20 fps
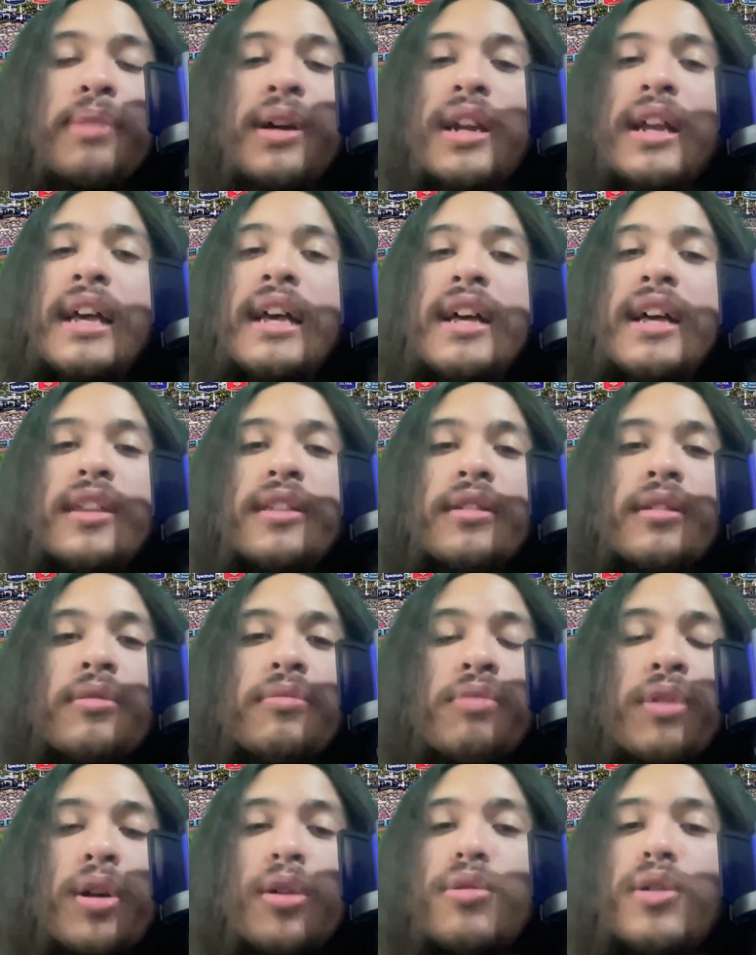But
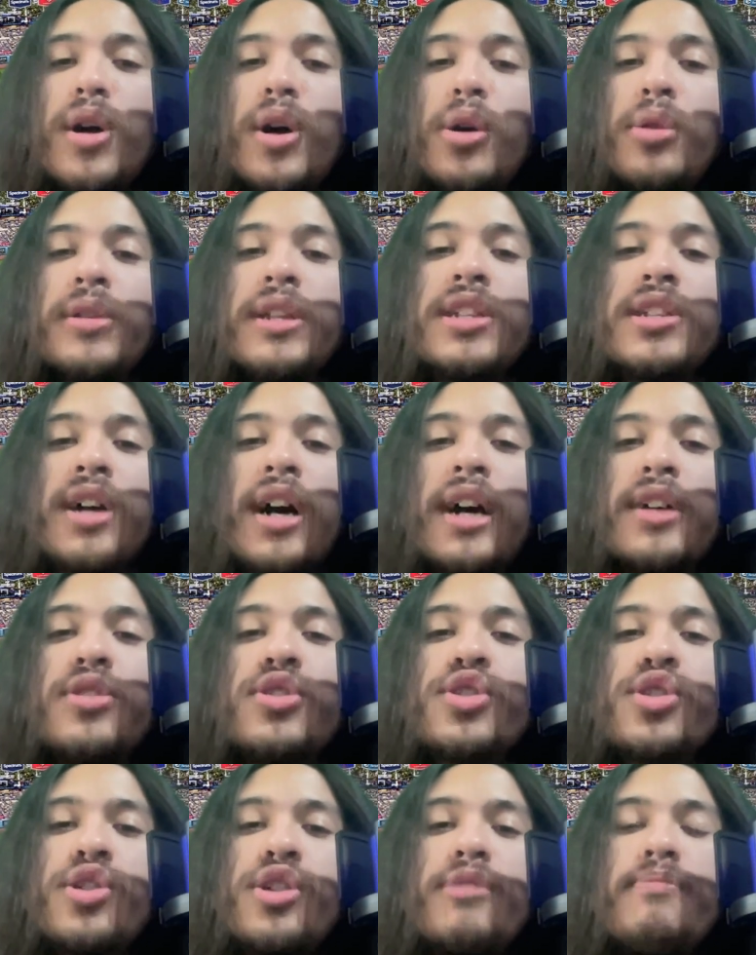we don't know. The
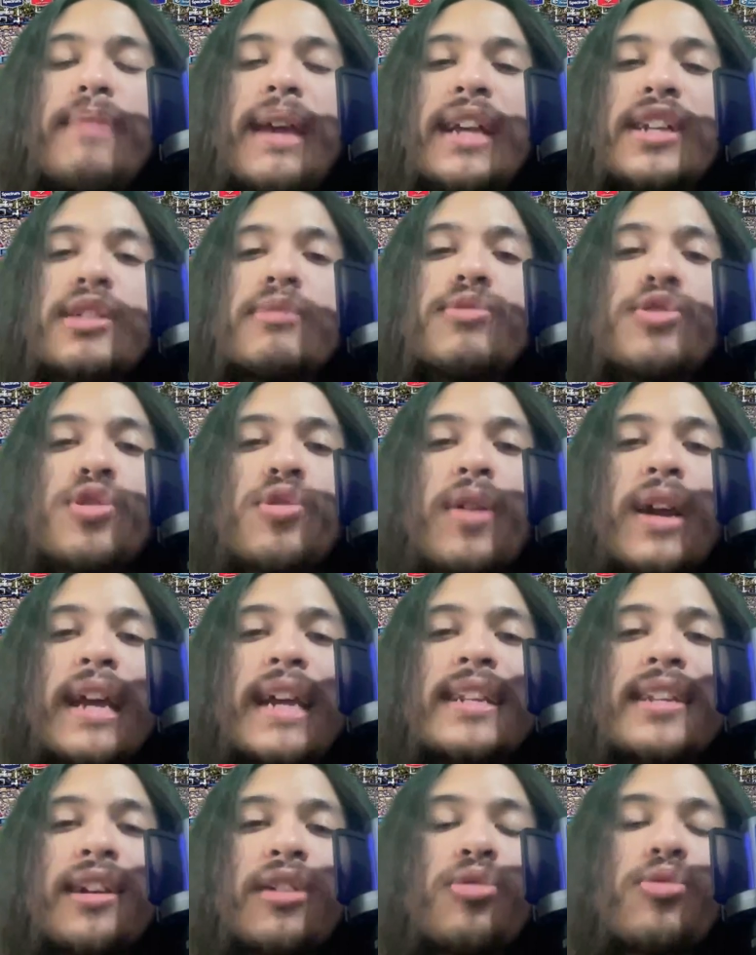Dodgers could make some
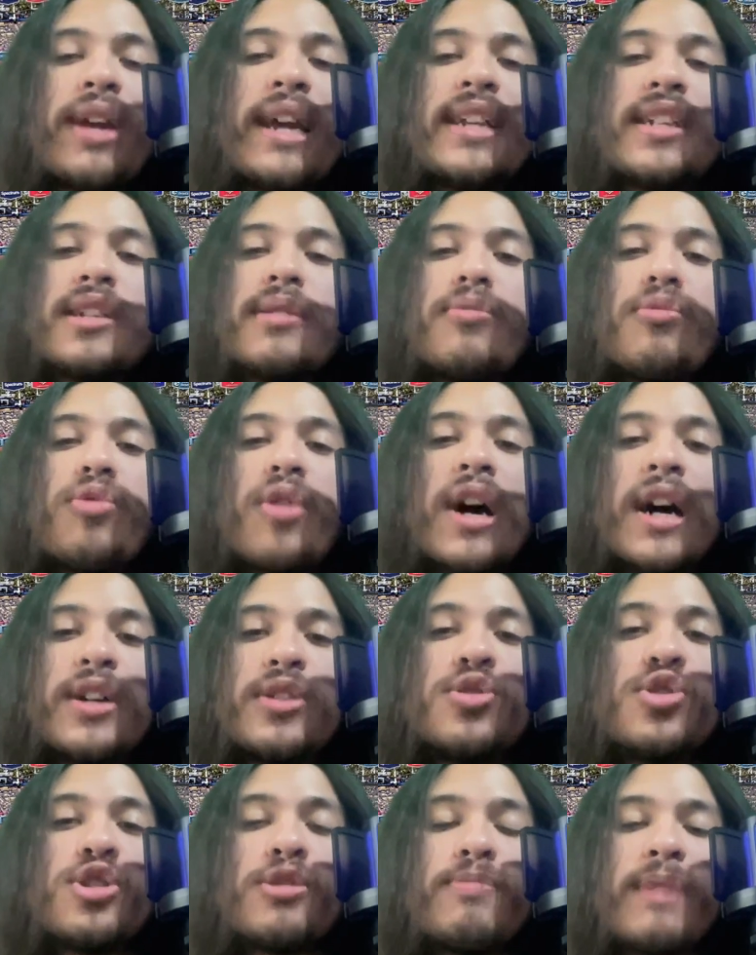trades, create some
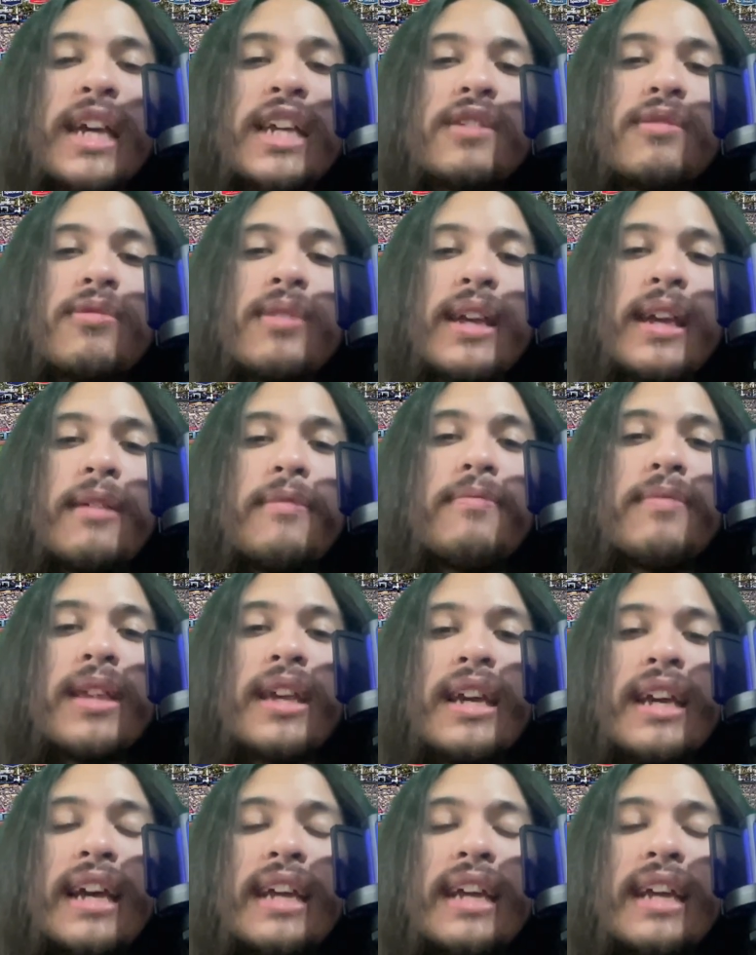roster space for him,